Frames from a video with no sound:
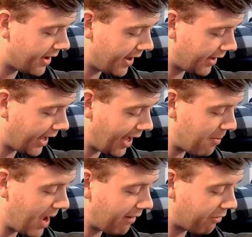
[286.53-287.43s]
and it
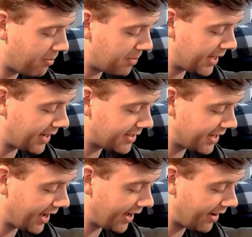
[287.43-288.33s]
came back from
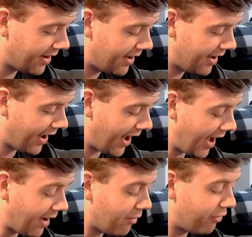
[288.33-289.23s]
PSA
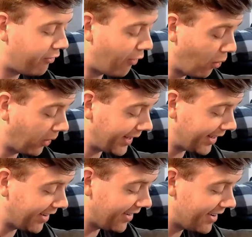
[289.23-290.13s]
a 4
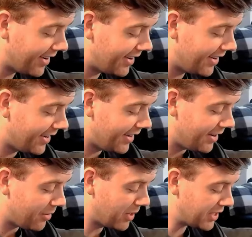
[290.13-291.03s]
here,
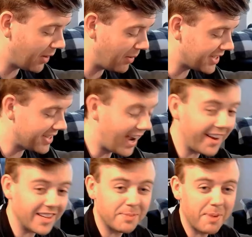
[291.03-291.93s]
which I was
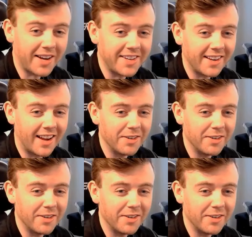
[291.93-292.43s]
not expecting.